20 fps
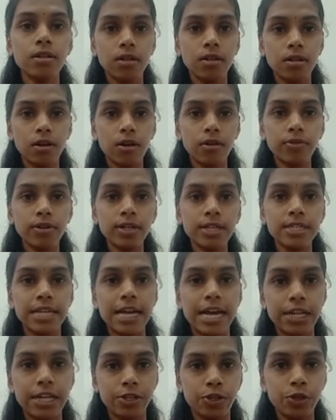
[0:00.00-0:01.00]
of us
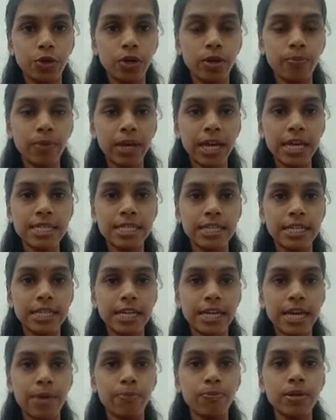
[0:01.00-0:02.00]
at UMK City
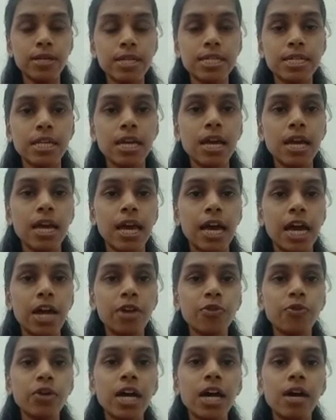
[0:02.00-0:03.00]
Campus,
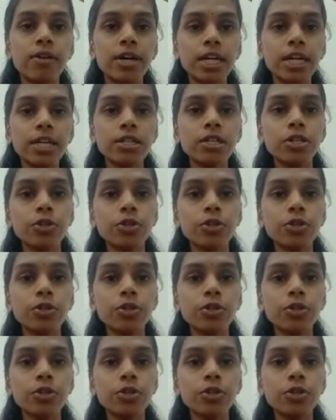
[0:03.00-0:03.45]
and we have arrived at